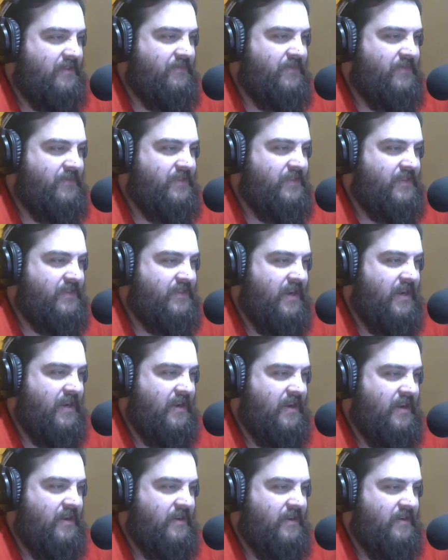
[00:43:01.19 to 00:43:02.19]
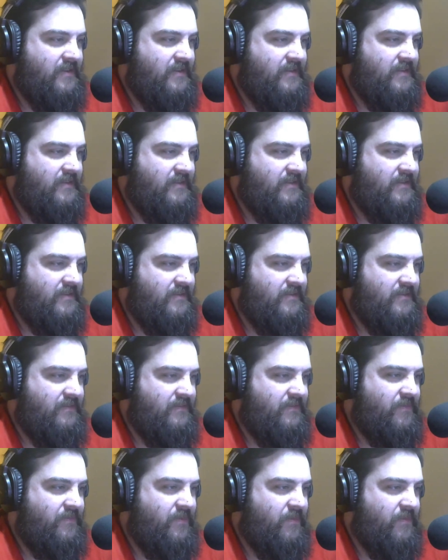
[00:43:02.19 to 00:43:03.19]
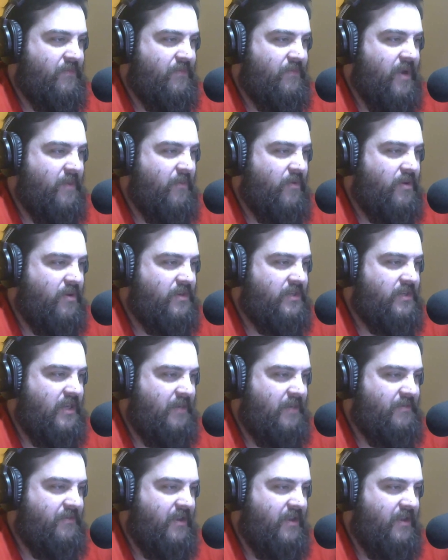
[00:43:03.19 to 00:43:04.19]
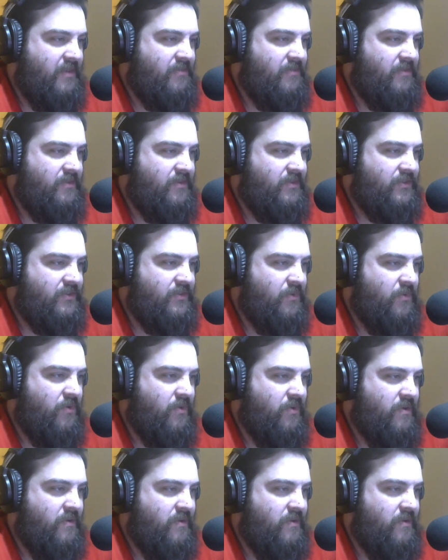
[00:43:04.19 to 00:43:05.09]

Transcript: is for framework type developers or